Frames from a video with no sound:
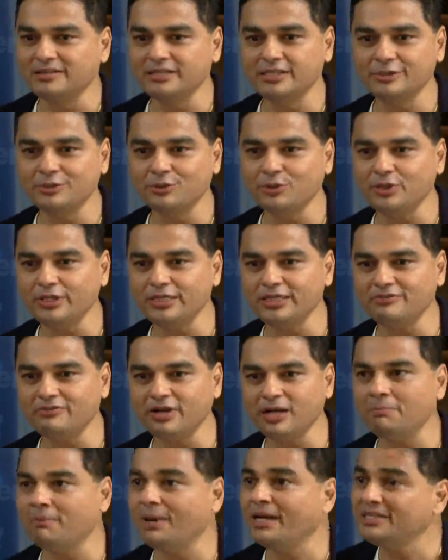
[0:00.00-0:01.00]
There's no reason
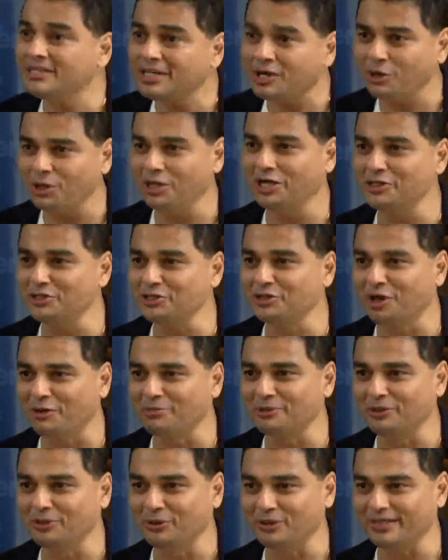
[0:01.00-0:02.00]
why Mahindra Holiday should
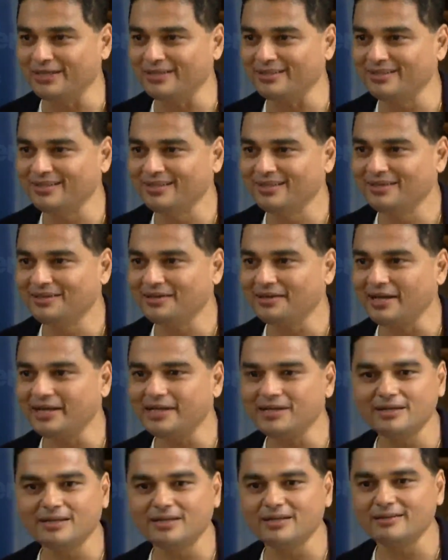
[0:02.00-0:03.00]
not be doing it,
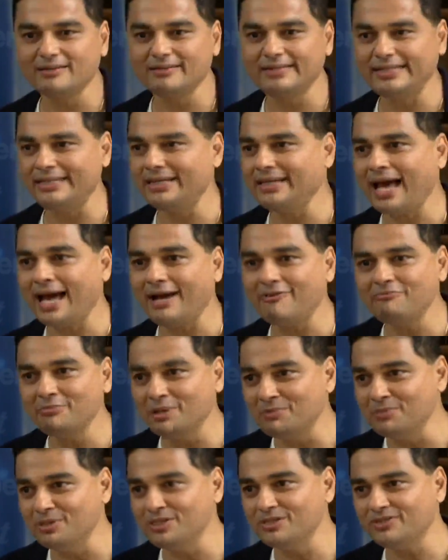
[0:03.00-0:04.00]
right? They have
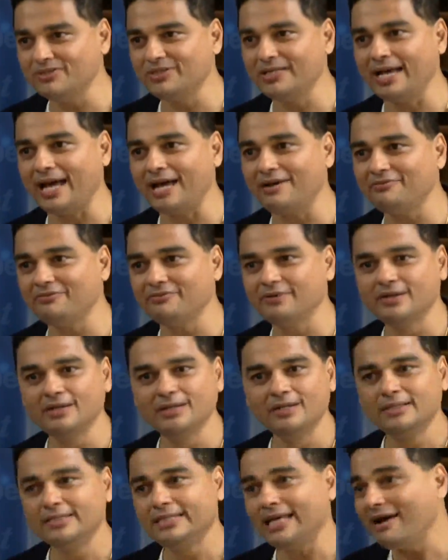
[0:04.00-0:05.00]
members, they have
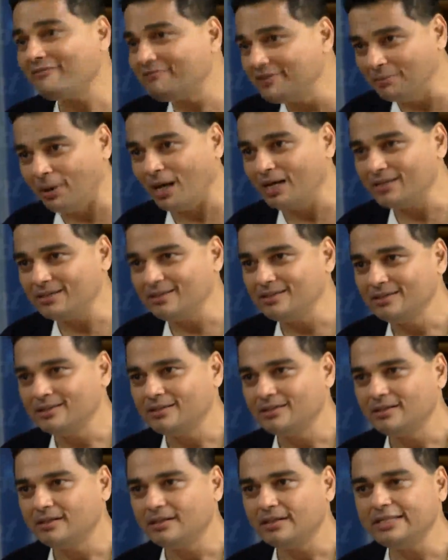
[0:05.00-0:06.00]
demand.
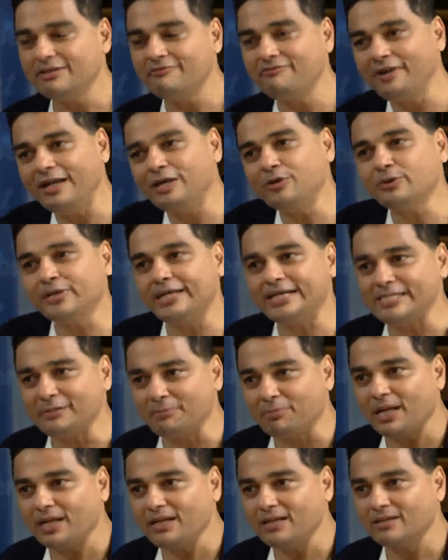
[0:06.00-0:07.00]
They fail to create
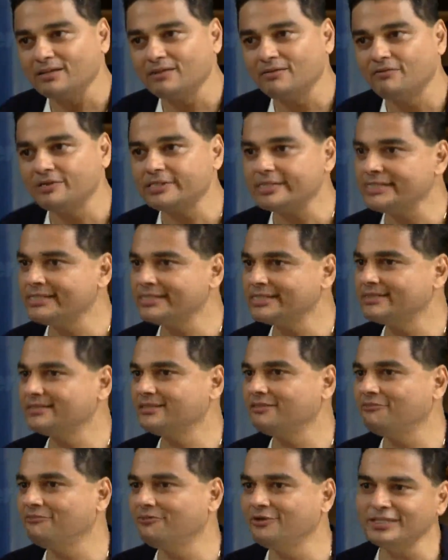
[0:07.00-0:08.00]
supply, which is
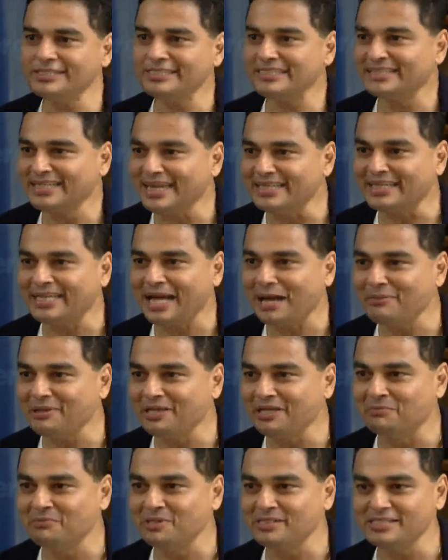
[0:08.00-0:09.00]
the worst thing that can
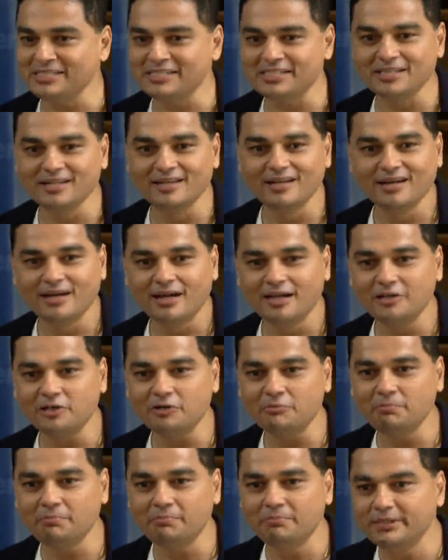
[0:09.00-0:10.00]
happen in a business.
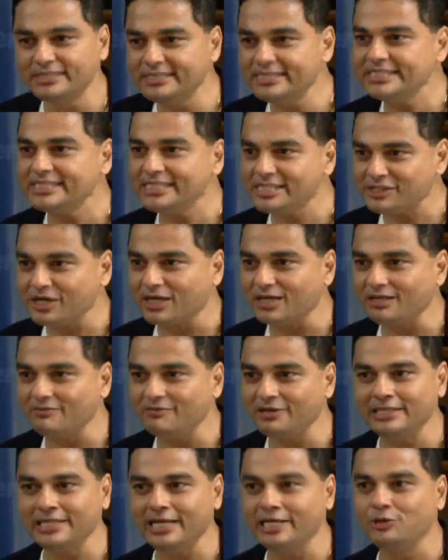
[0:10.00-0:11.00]
Businesses struggle
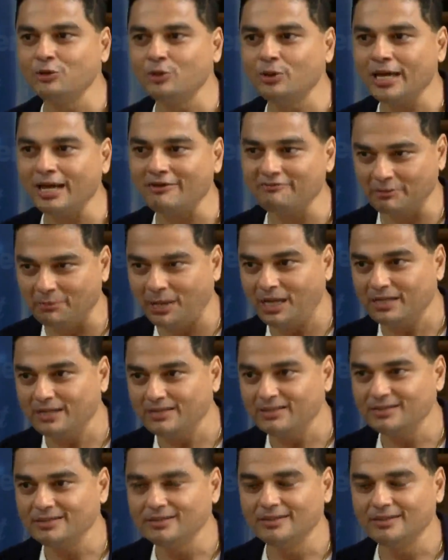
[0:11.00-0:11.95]
when they don't have demand.